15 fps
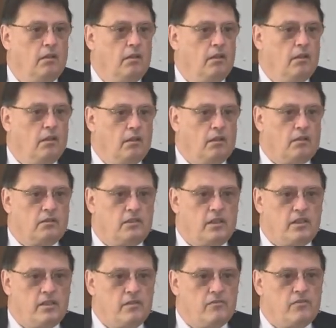And I'll tell
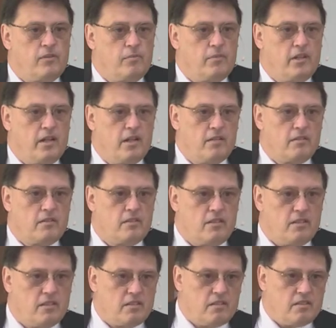you from the
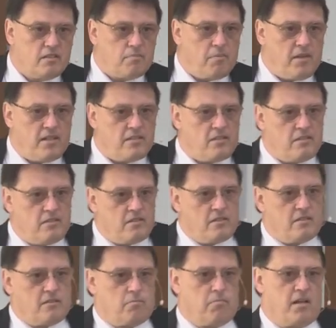outset, this passage
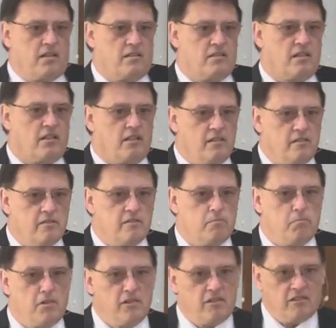is about as clear as
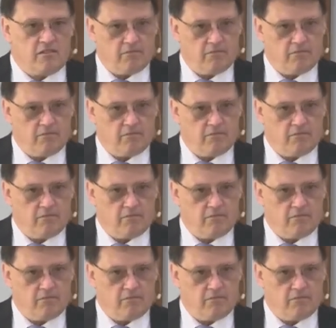mud.